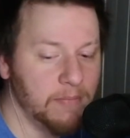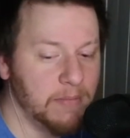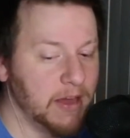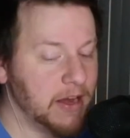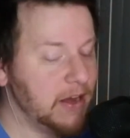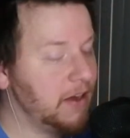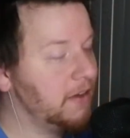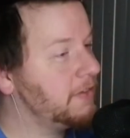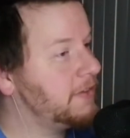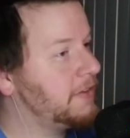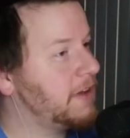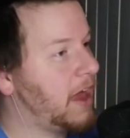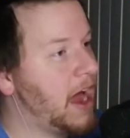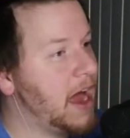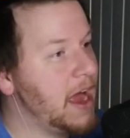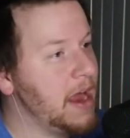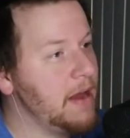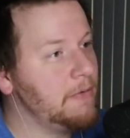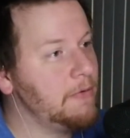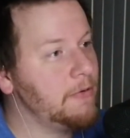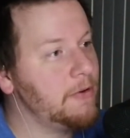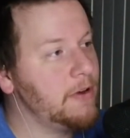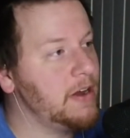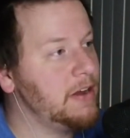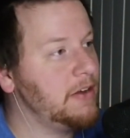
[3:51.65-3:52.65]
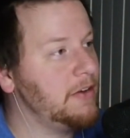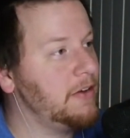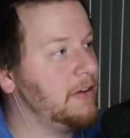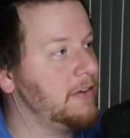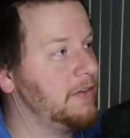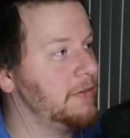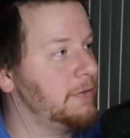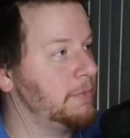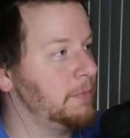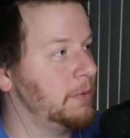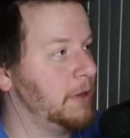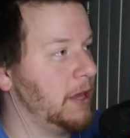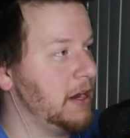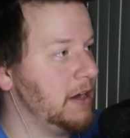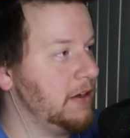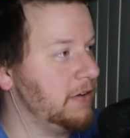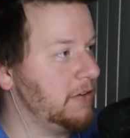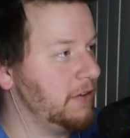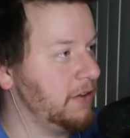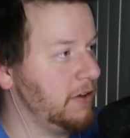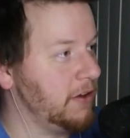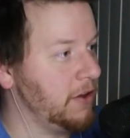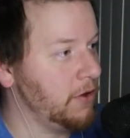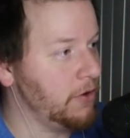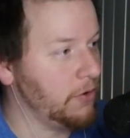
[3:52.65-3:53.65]
because I'm going to explain
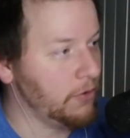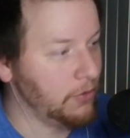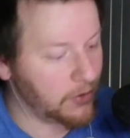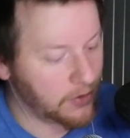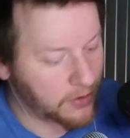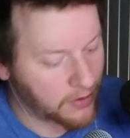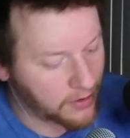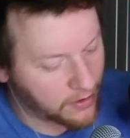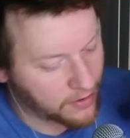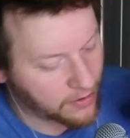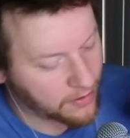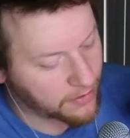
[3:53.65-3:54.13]
to you